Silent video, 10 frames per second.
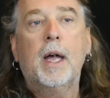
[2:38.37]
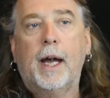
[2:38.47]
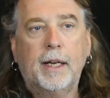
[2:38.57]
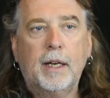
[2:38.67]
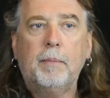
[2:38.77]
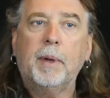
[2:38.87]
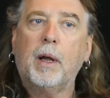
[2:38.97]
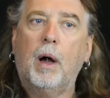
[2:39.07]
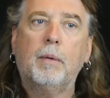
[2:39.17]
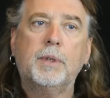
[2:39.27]
and then it
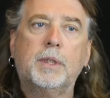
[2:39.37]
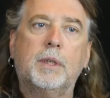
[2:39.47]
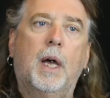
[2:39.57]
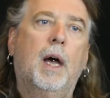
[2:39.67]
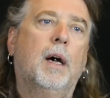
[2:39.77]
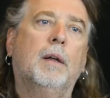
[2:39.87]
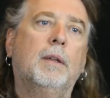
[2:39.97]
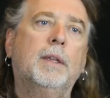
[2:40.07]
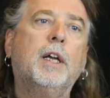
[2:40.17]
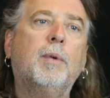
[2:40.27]
becomes a
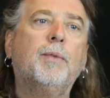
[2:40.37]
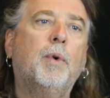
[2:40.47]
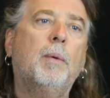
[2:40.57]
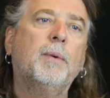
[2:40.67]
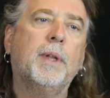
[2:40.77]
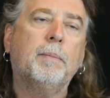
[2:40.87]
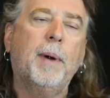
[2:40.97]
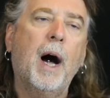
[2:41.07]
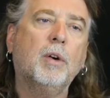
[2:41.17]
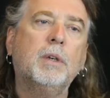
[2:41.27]
liquid form of that
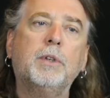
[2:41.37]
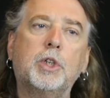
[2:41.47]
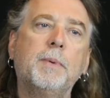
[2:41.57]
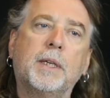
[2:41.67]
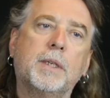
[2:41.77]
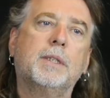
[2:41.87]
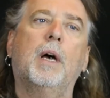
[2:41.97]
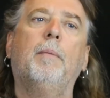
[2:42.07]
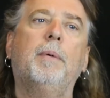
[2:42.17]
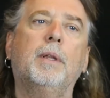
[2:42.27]
powder which mixes
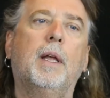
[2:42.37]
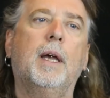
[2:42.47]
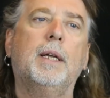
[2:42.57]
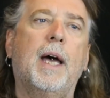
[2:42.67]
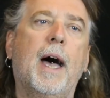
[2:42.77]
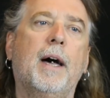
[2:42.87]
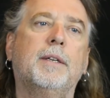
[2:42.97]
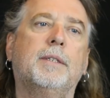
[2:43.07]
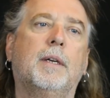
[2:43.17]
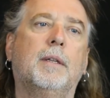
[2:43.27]
up, and it
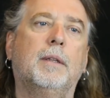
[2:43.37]
has